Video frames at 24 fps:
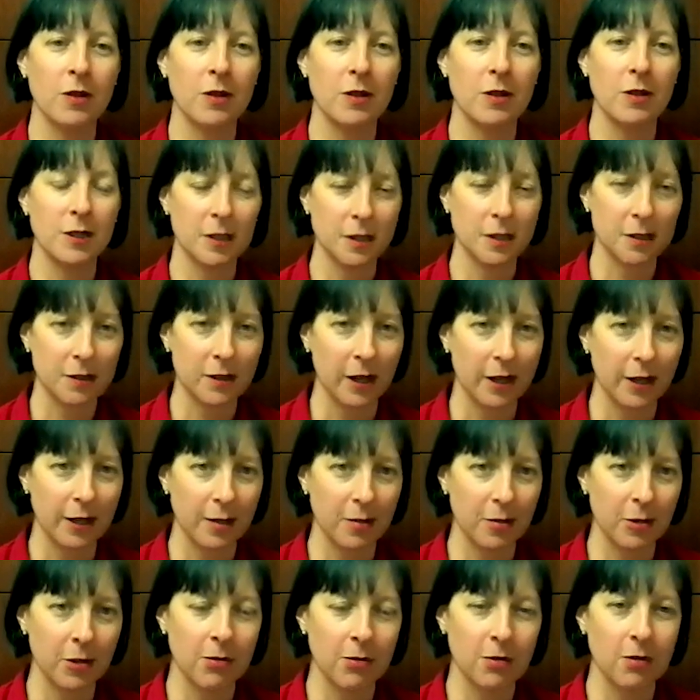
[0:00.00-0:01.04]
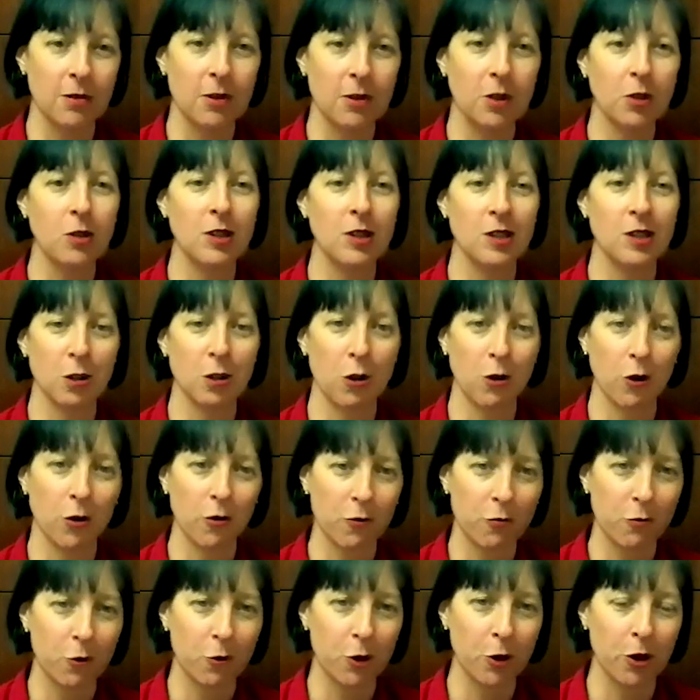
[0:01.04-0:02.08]
sustainable. There's a lot of
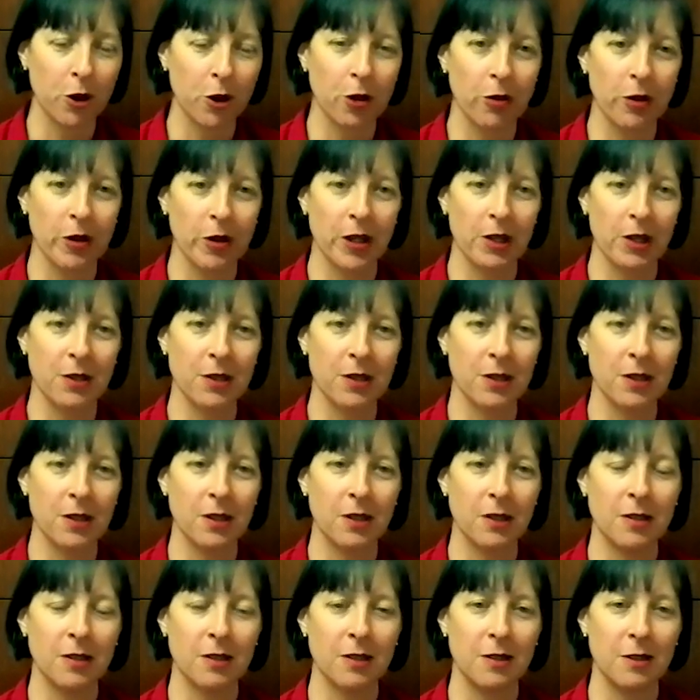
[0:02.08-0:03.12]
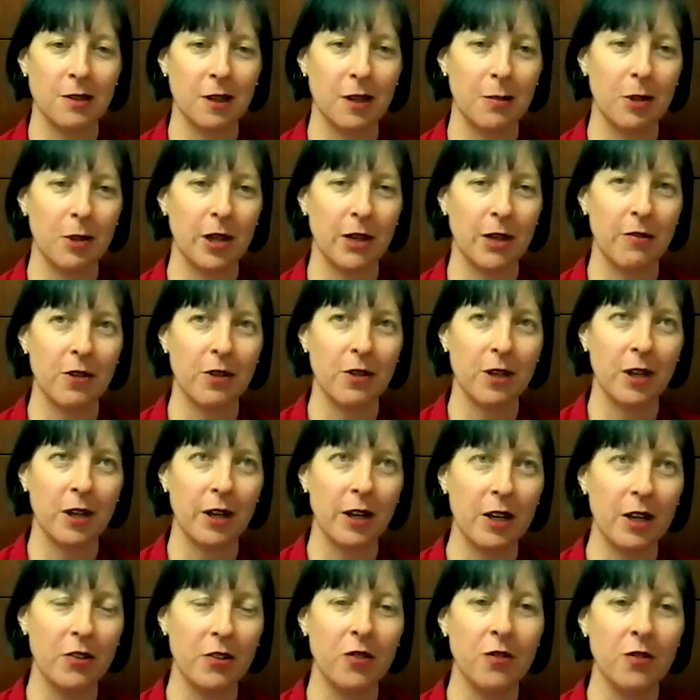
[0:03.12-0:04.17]
work going into sustainable
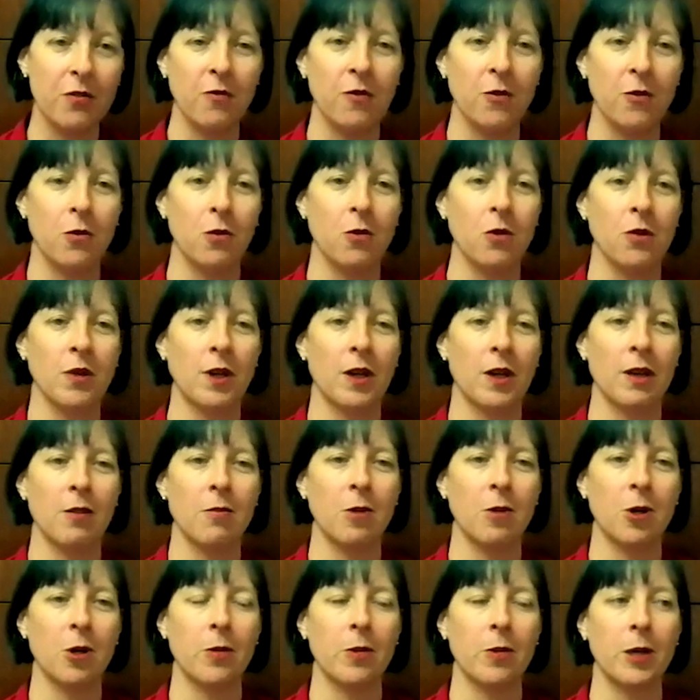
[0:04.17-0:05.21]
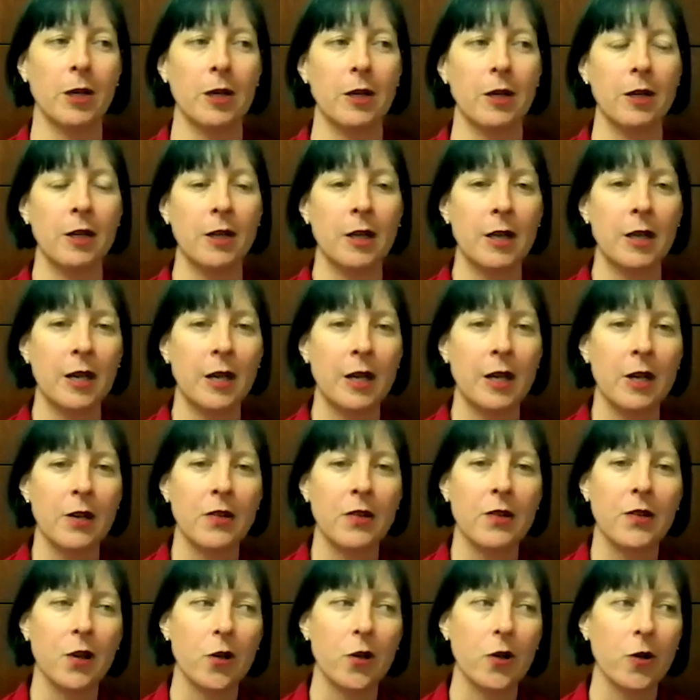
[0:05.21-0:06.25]
aviation fuels at the moment. And
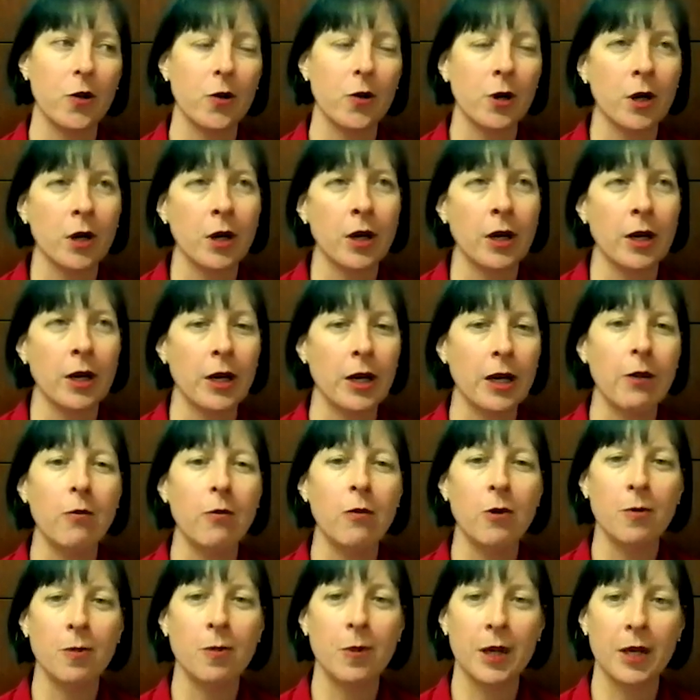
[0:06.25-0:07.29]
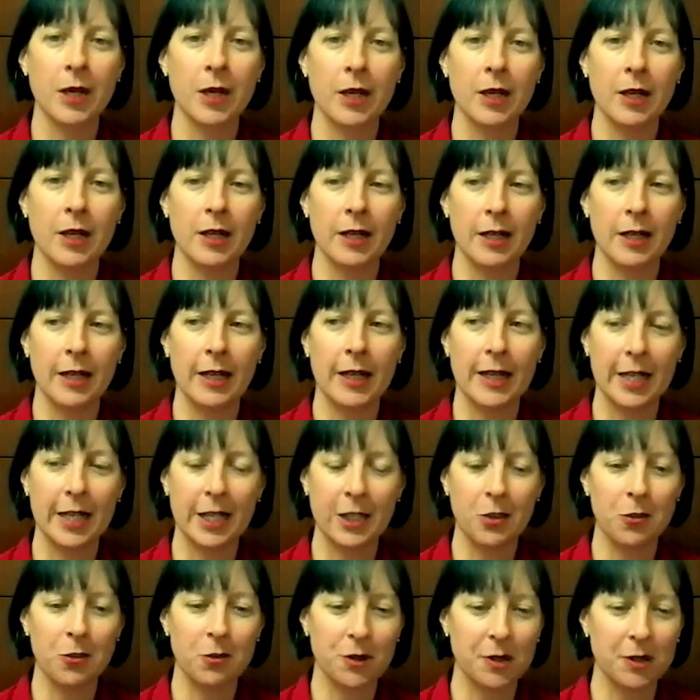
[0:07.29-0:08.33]
so it will be
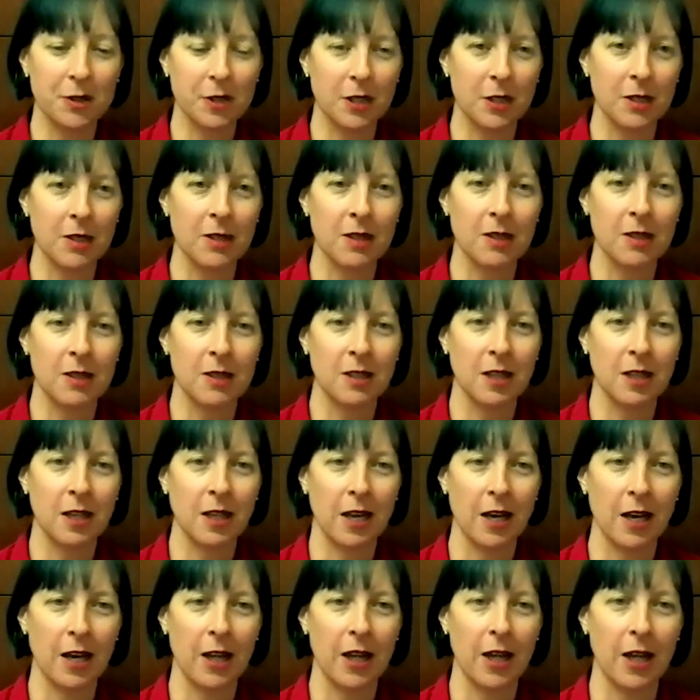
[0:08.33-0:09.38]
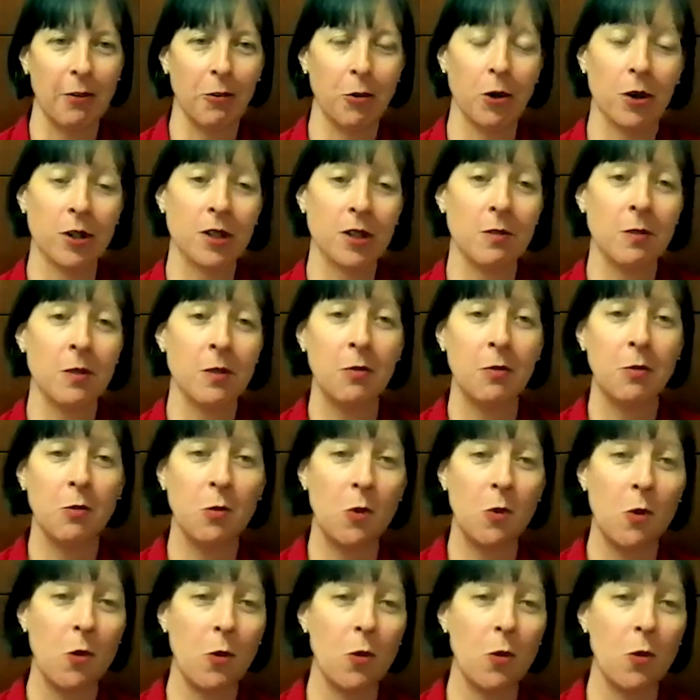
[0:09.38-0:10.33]
interesting to see how that works. I mean,